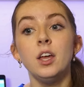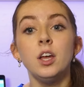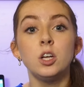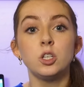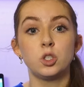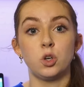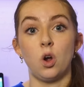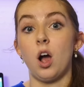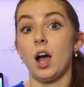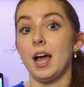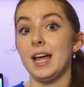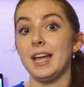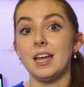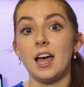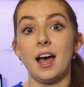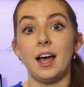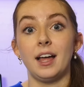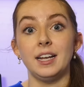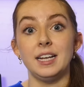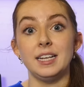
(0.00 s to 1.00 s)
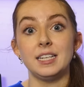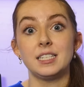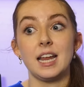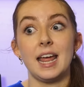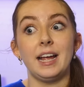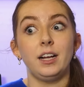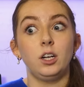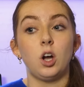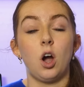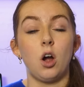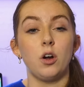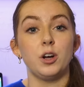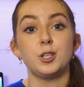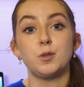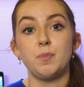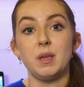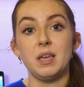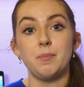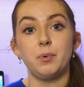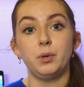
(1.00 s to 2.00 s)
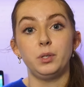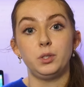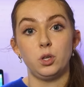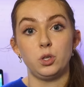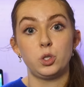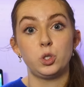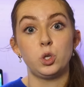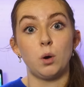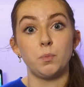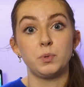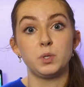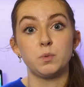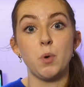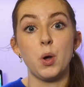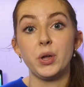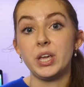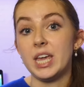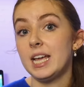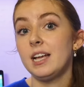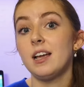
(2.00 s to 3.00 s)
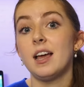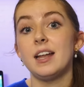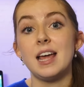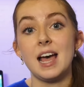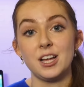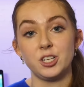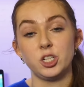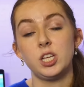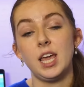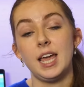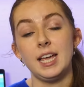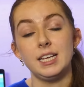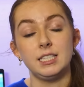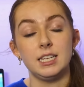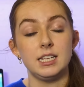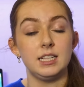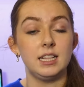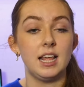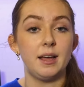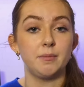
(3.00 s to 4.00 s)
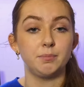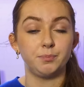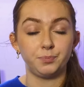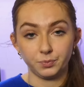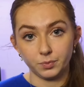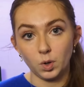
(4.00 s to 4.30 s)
try and encourage people to stop smoking and educating them